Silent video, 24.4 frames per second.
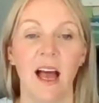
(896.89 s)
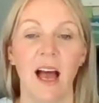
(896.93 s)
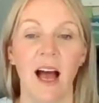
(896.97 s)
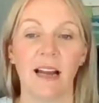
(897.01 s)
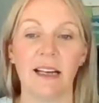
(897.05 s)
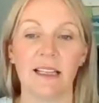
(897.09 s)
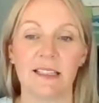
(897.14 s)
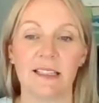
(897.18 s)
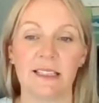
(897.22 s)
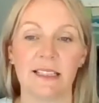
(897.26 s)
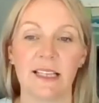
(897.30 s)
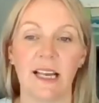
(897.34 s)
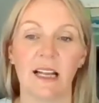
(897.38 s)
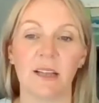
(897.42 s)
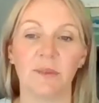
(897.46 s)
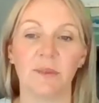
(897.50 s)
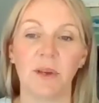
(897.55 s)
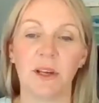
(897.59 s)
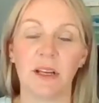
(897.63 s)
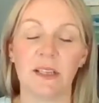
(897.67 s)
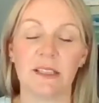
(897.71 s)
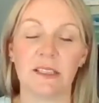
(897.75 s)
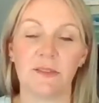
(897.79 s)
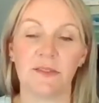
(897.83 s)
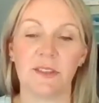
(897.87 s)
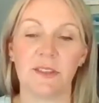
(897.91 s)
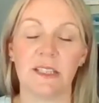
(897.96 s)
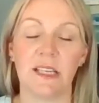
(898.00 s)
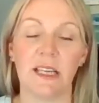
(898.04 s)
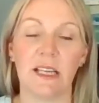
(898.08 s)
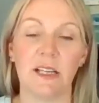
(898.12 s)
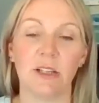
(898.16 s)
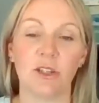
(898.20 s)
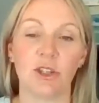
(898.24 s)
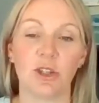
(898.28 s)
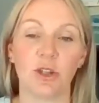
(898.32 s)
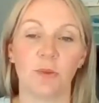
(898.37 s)
And it's sad because I've
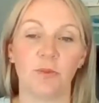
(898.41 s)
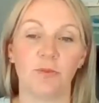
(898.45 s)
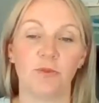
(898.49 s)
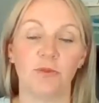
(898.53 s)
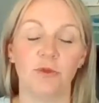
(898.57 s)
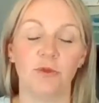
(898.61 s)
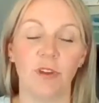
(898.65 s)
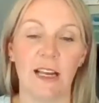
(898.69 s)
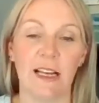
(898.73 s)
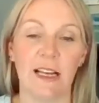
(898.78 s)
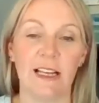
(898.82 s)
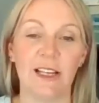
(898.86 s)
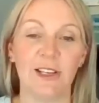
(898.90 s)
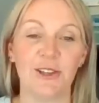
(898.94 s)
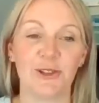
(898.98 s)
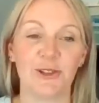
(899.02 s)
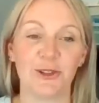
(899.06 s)
seen some really